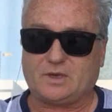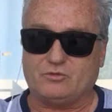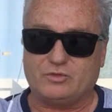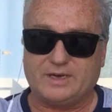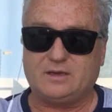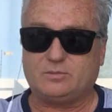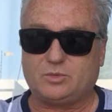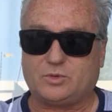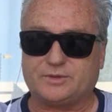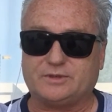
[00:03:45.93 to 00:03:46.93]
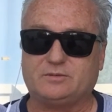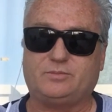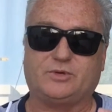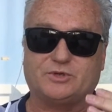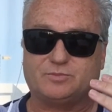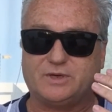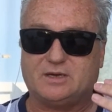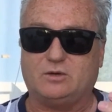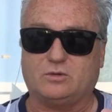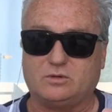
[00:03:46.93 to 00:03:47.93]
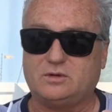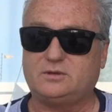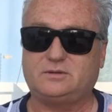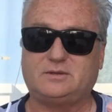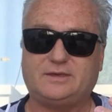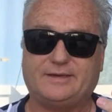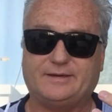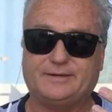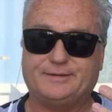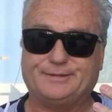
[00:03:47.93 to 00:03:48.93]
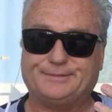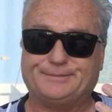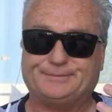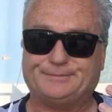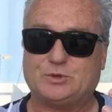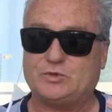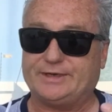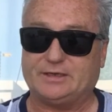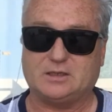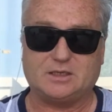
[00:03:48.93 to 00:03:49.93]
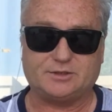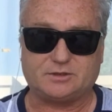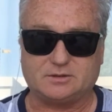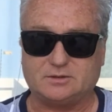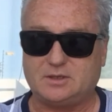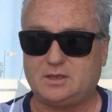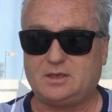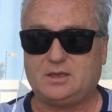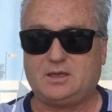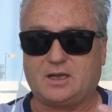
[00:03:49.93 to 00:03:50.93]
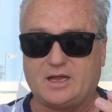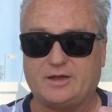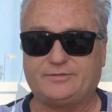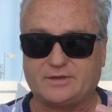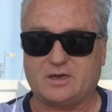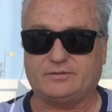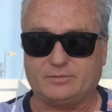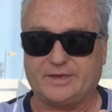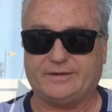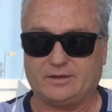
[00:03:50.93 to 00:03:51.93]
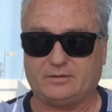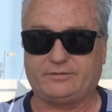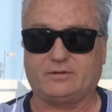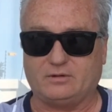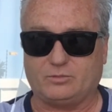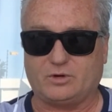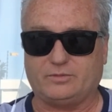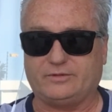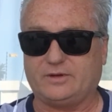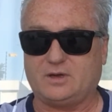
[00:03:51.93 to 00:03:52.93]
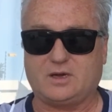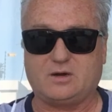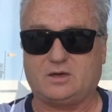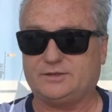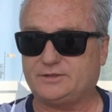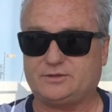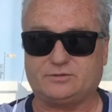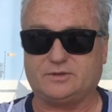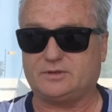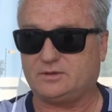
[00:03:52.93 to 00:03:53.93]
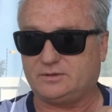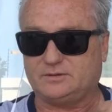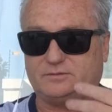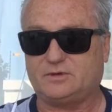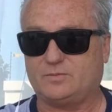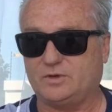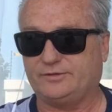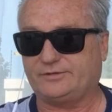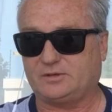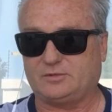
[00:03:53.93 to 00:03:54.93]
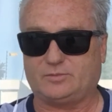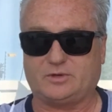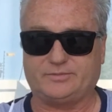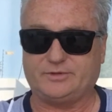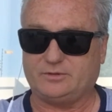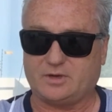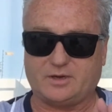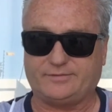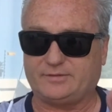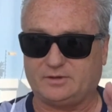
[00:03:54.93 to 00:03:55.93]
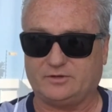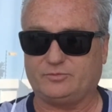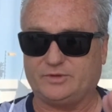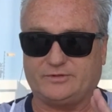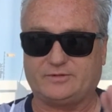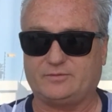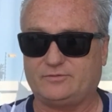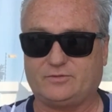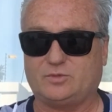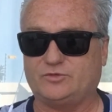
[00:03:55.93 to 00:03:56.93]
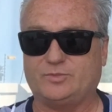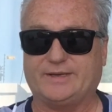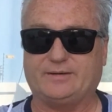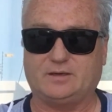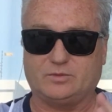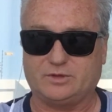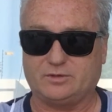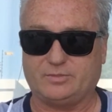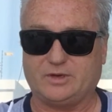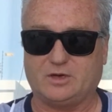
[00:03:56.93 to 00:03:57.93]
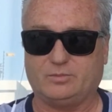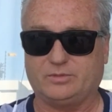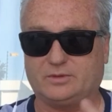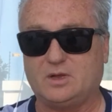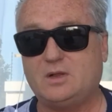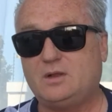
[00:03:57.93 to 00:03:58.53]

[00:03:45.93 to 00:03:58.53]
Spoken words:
Really important, because by law or regulation, I have to have a mandate to sell your property. I can't just do it on, Rob, will you sell my property? You have to give me some form of mandate, whether it be open